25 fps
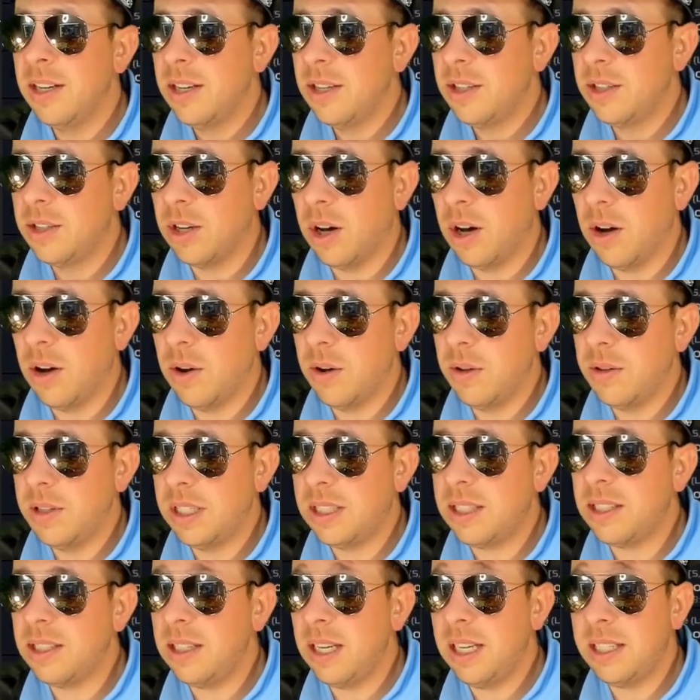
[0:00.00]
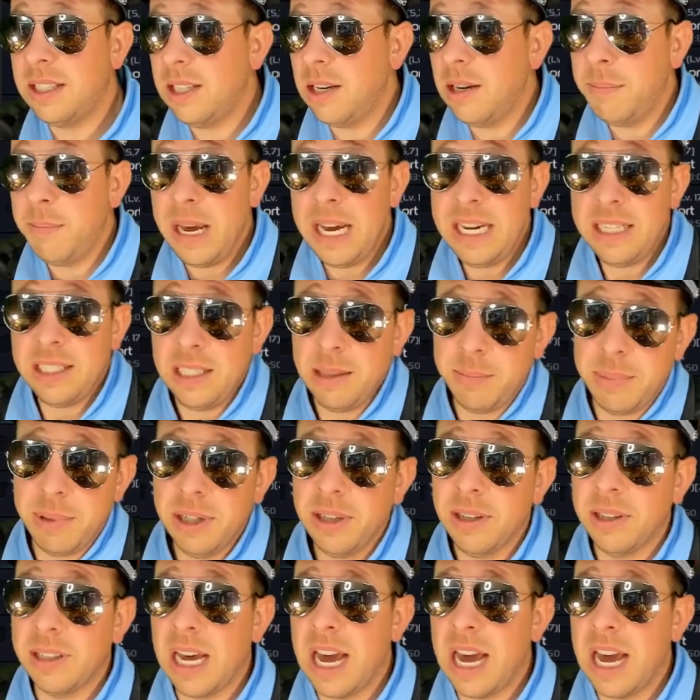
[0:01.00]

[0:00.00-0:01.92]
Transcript: So it's an amazing build.